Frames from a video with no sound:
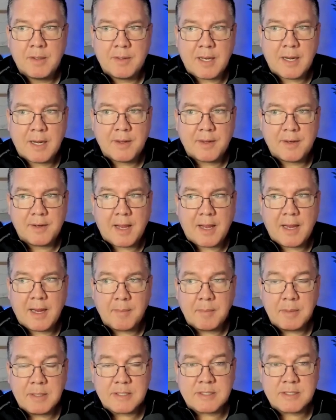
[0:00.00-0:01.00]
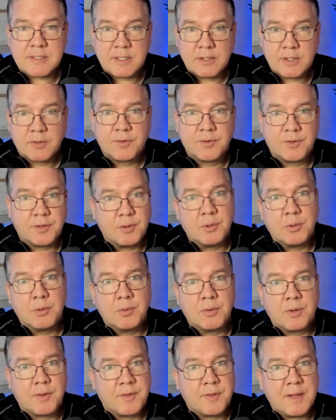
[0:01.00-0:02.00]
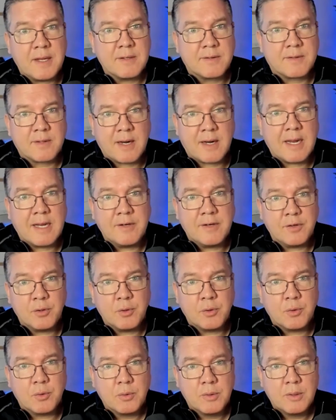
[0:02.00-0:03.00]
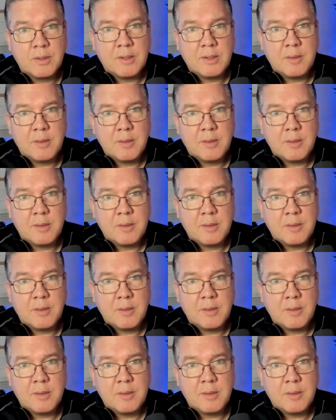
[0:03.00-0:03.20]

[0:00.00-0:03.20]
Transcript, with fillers: the end of the day i'm going to still do the things that i do